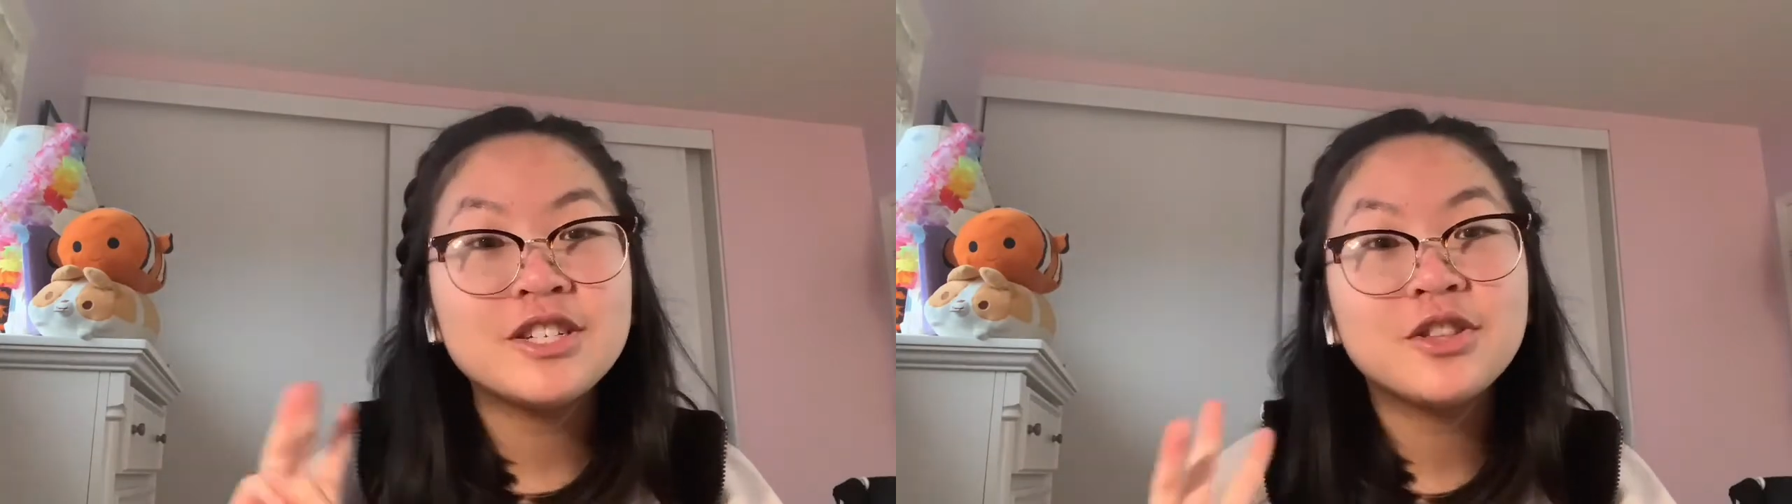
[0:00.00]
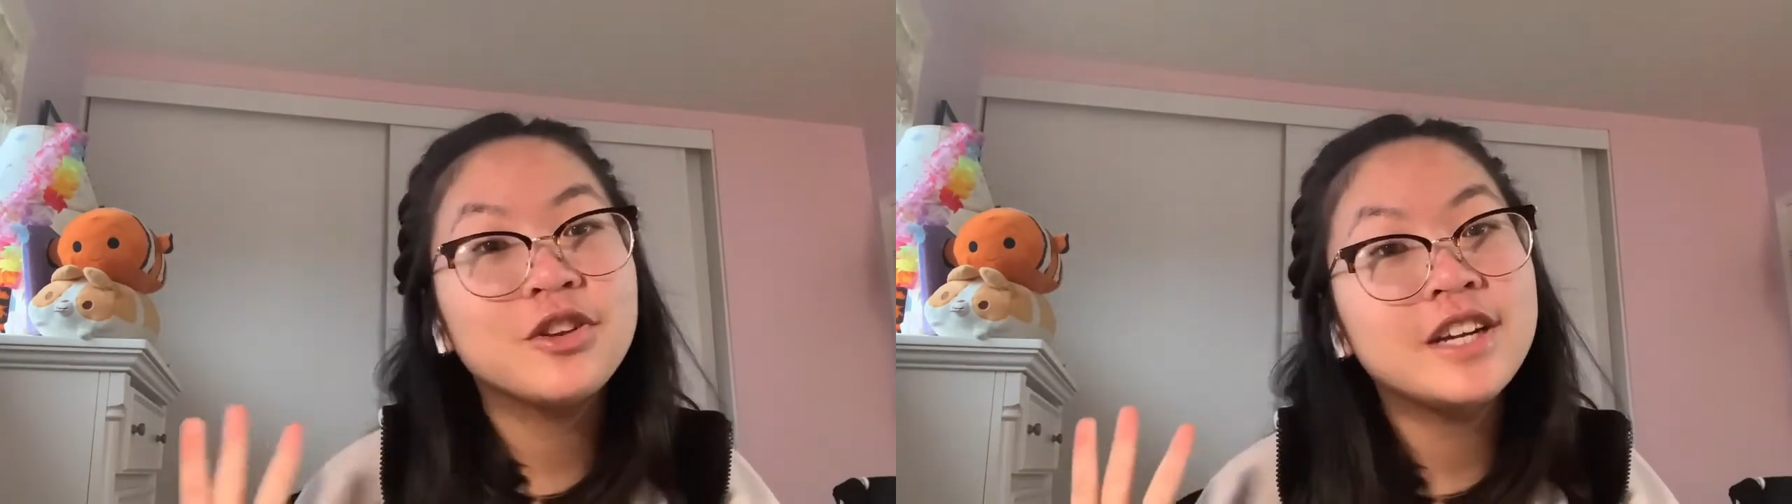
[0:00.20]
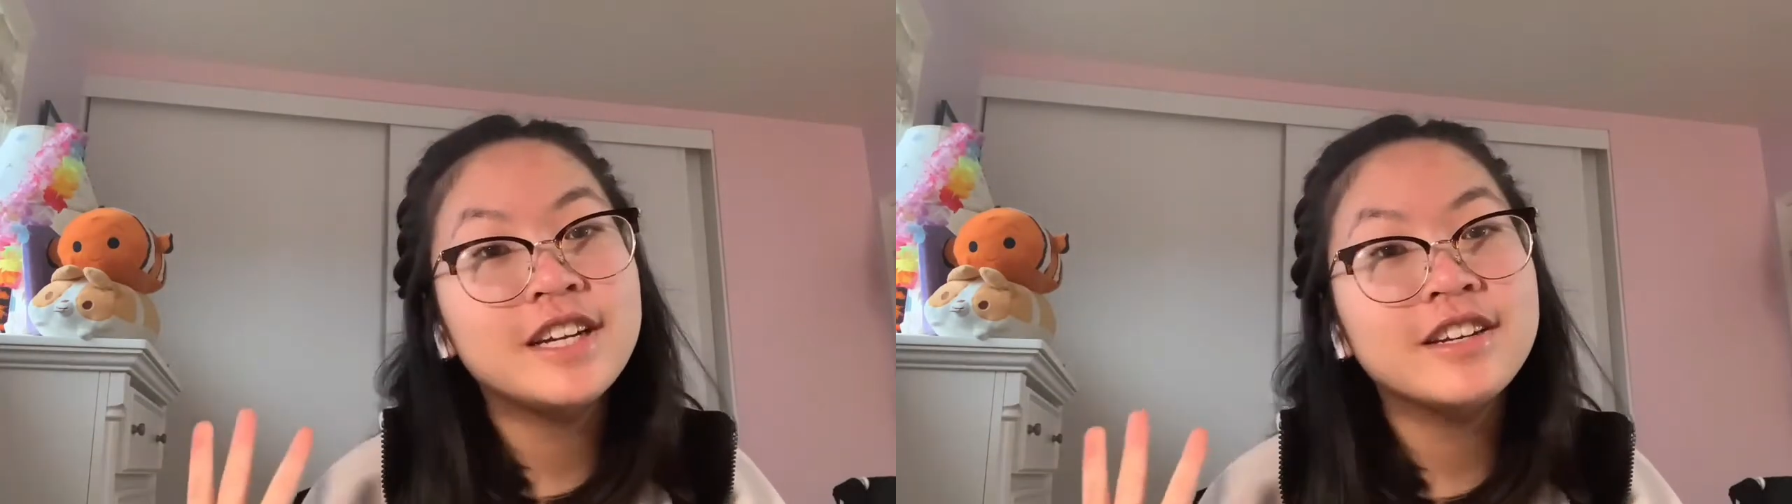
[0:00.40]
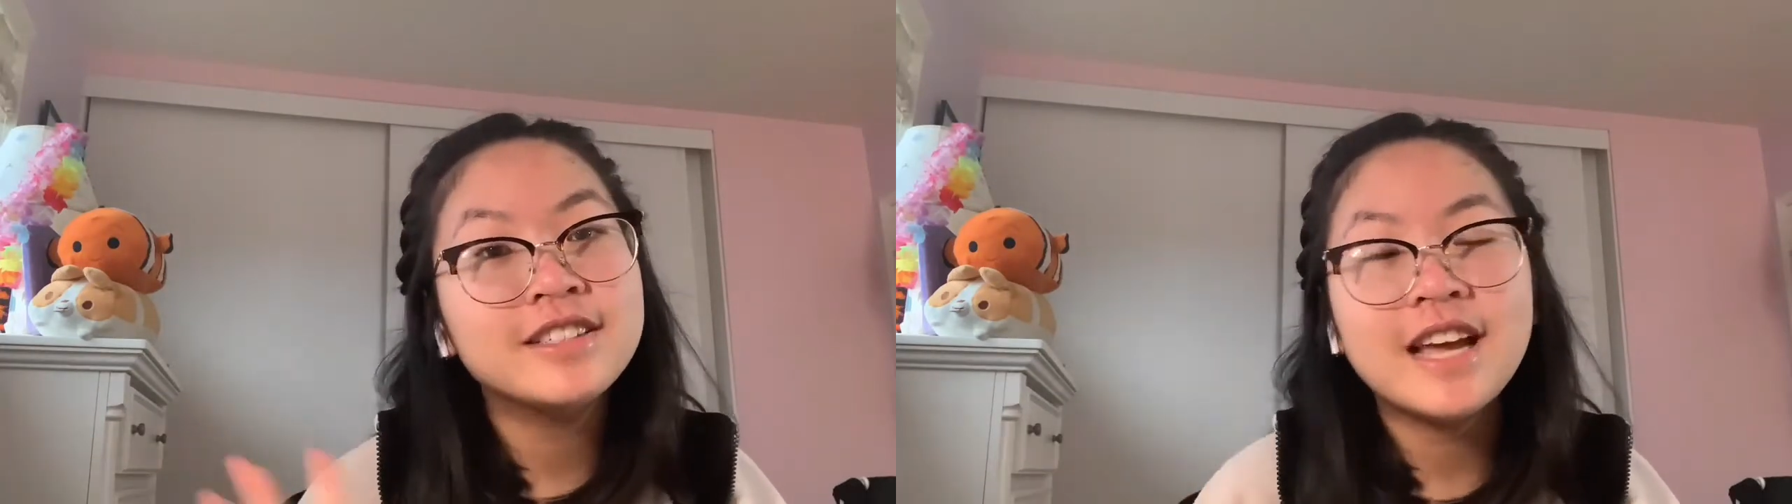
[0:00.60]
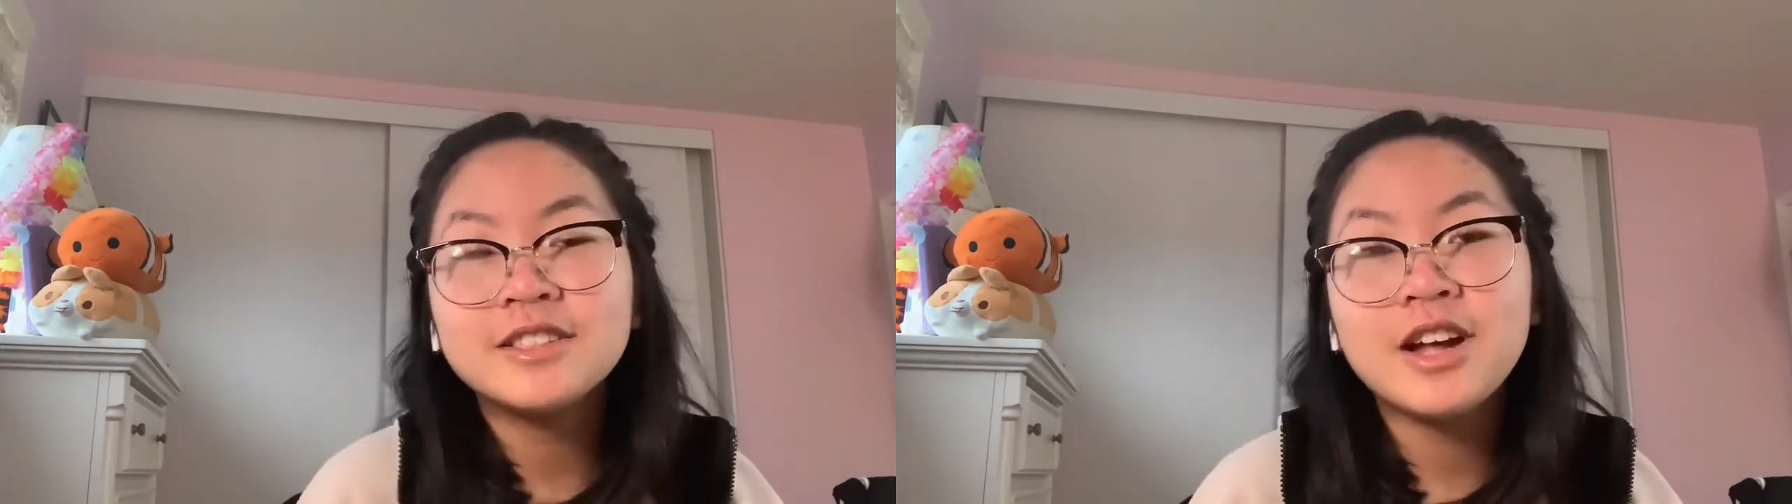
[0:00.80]
3 years
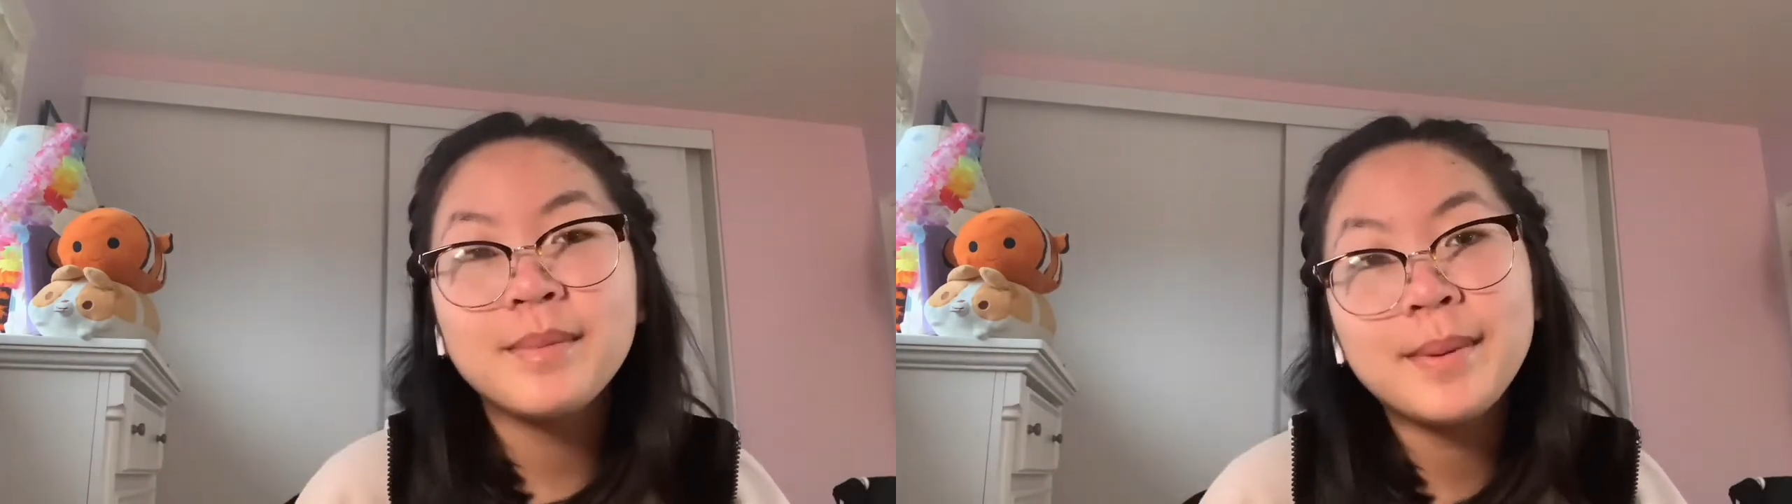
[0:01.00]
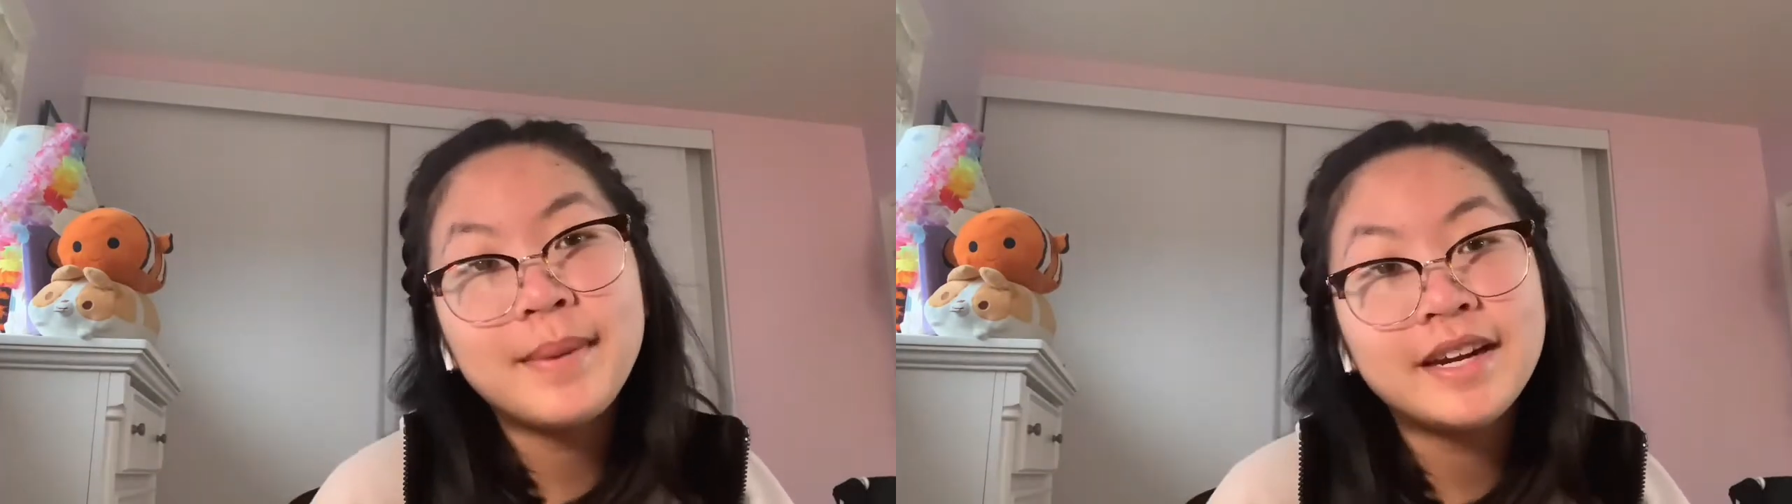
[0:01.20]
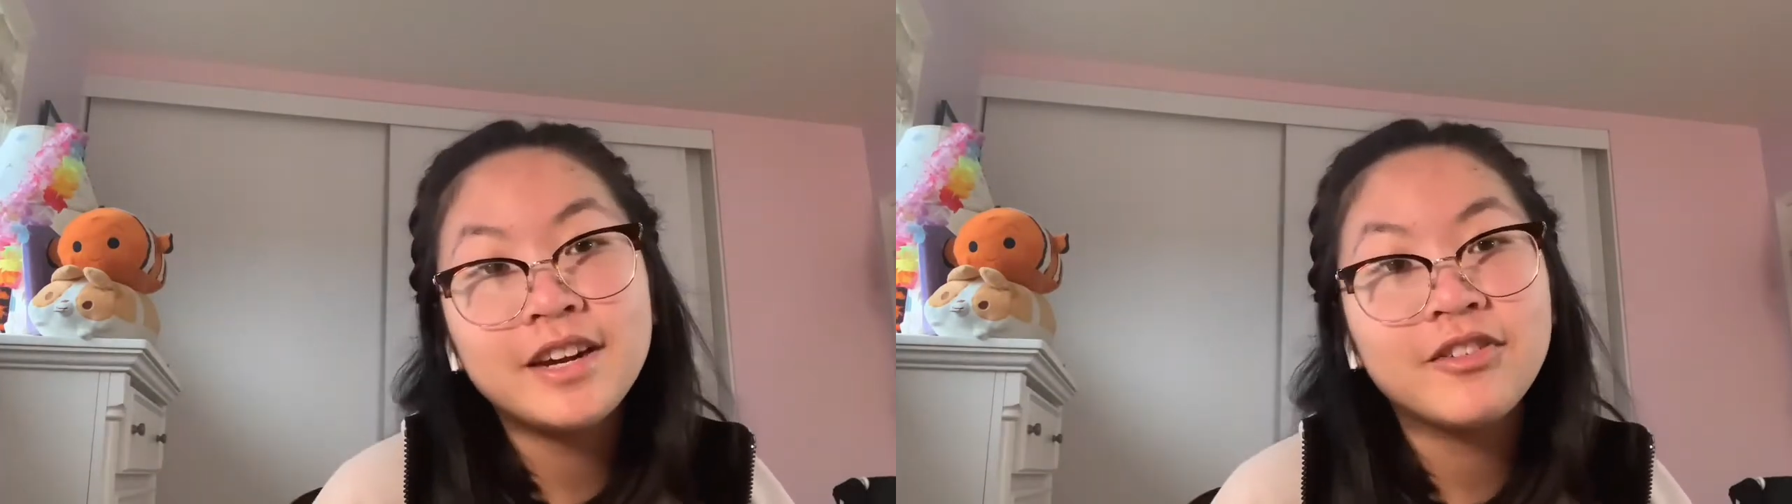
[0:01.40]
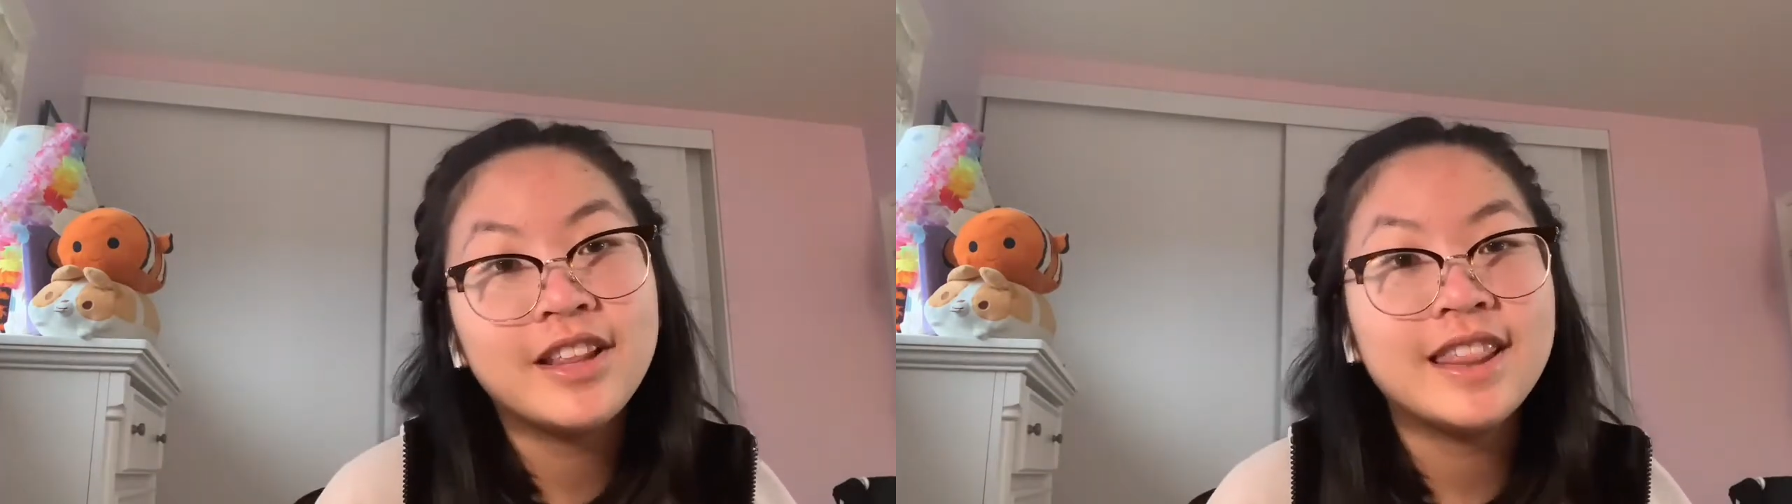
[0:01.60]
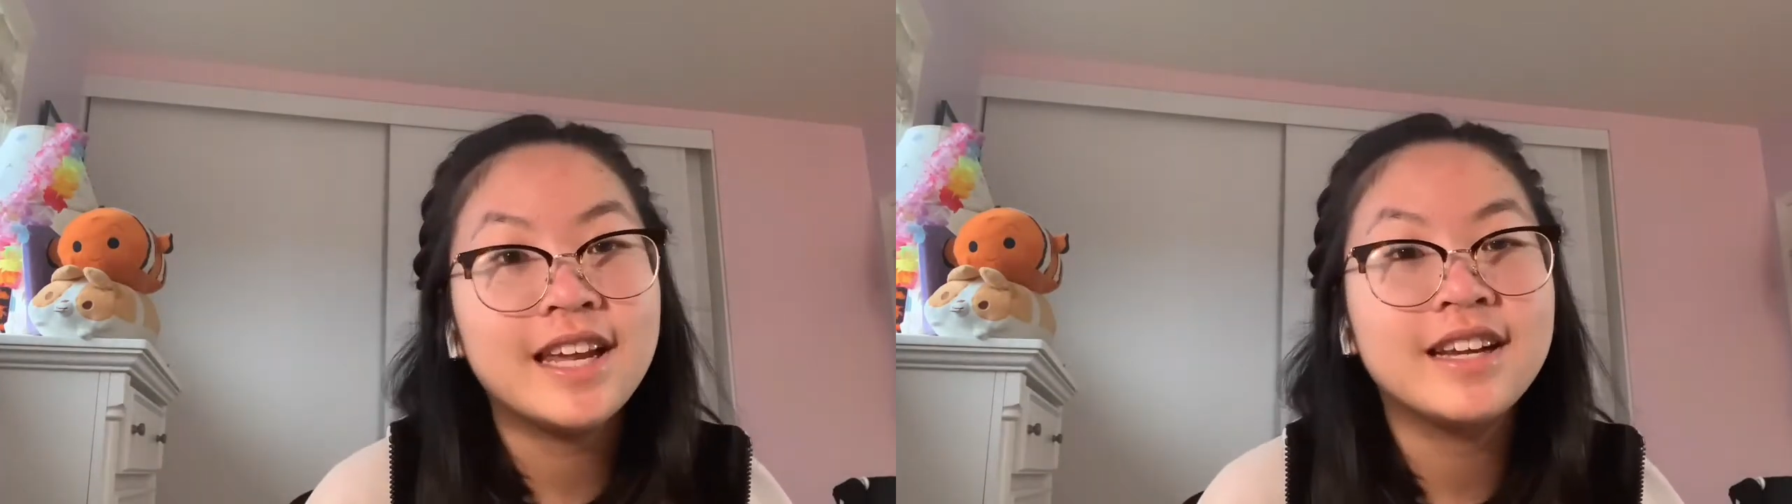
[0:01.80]
has taught me many different
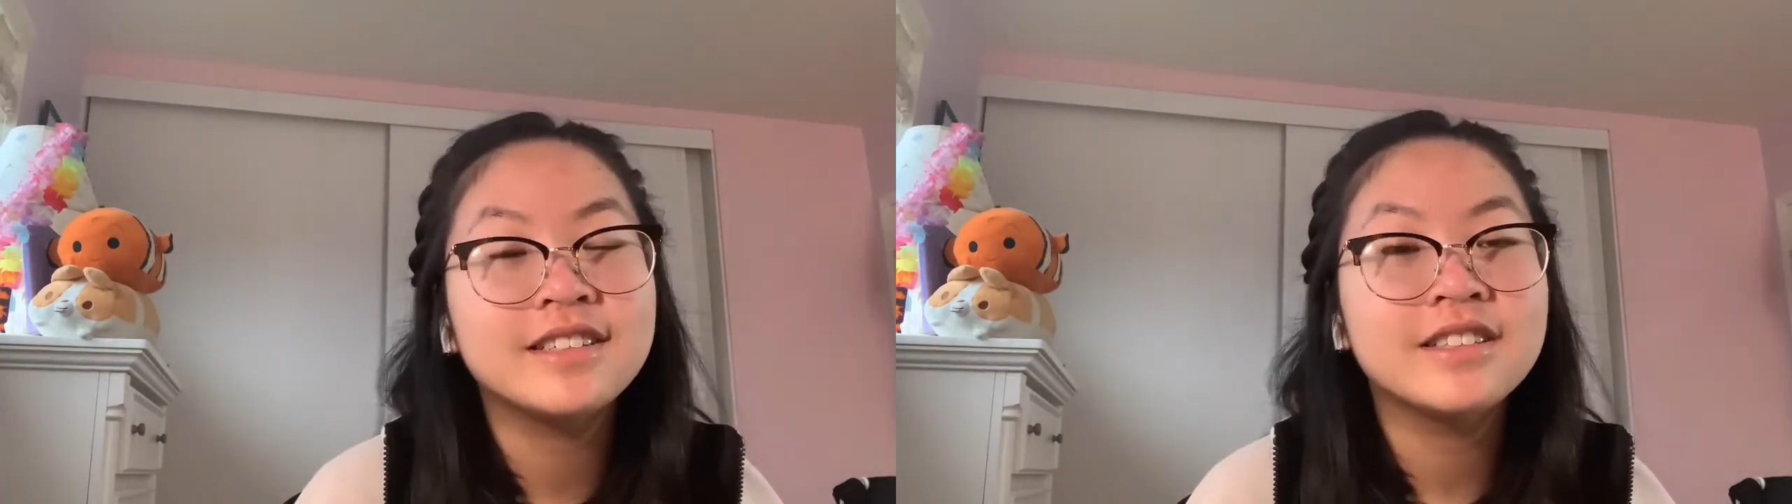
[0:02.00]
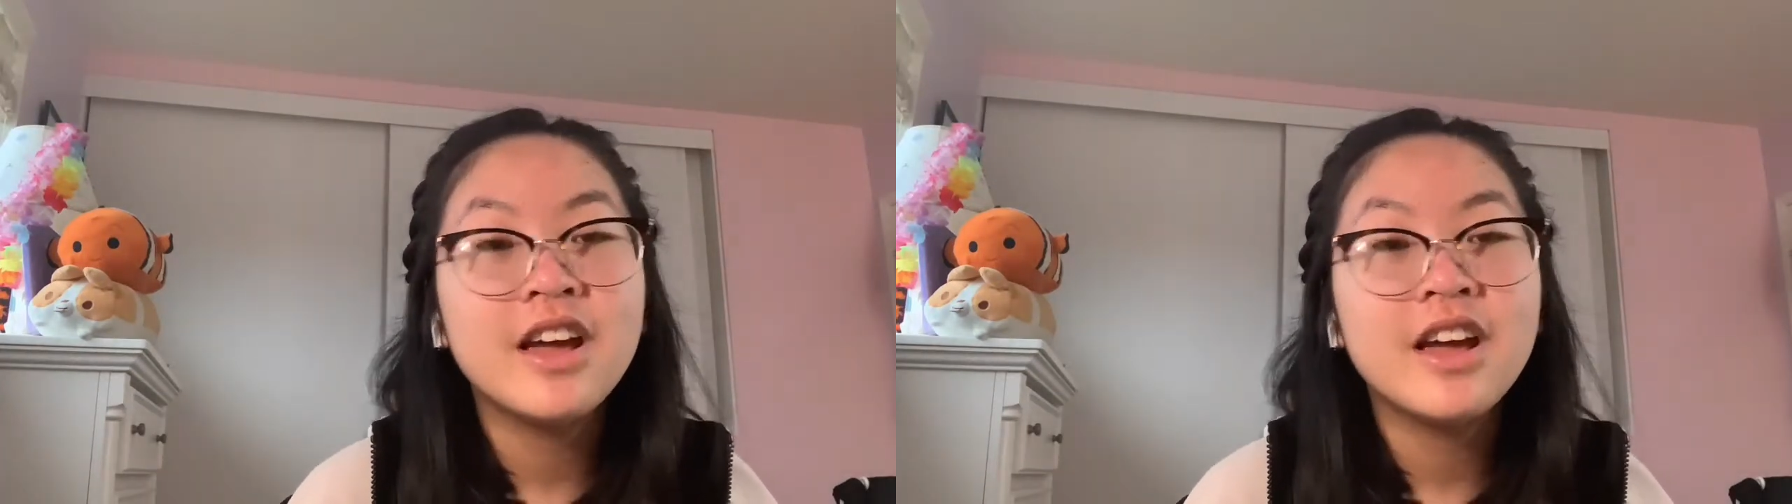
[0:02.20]
things,